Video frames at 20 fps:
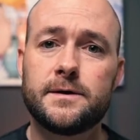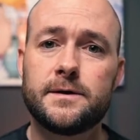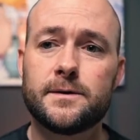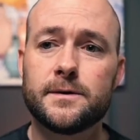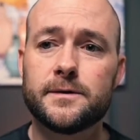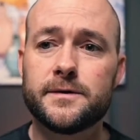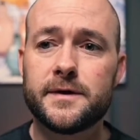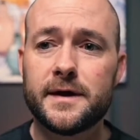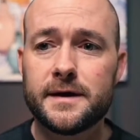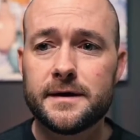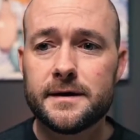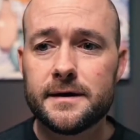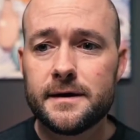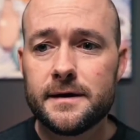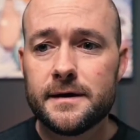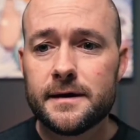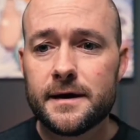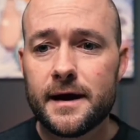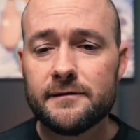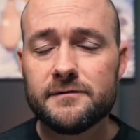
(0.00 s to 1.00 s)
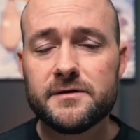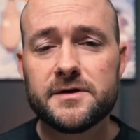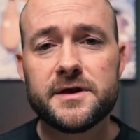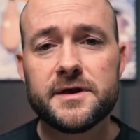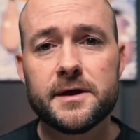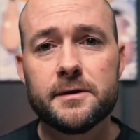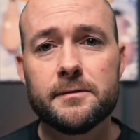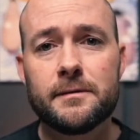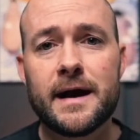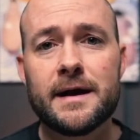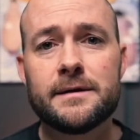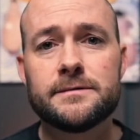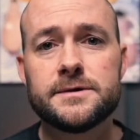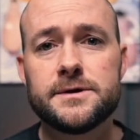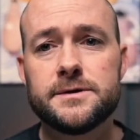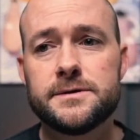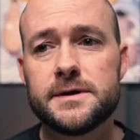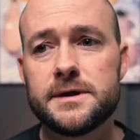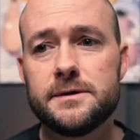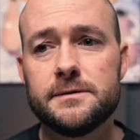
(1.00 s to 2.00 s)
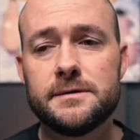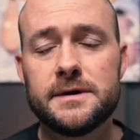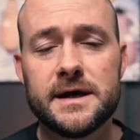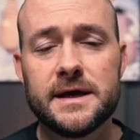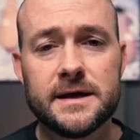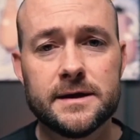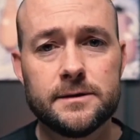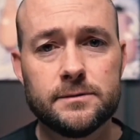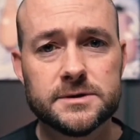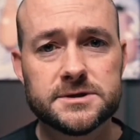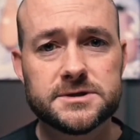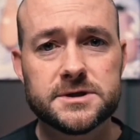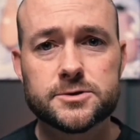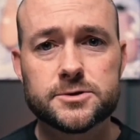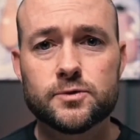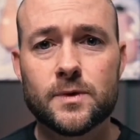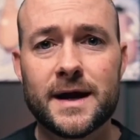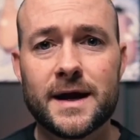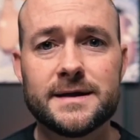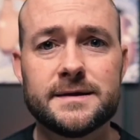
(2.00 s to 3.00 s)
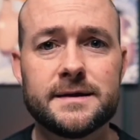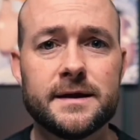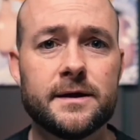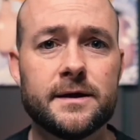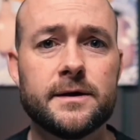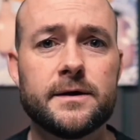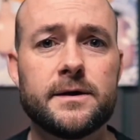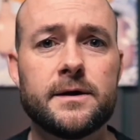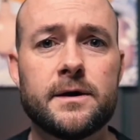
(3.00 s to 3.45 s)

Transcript: or that everything around you that you needed was just right there at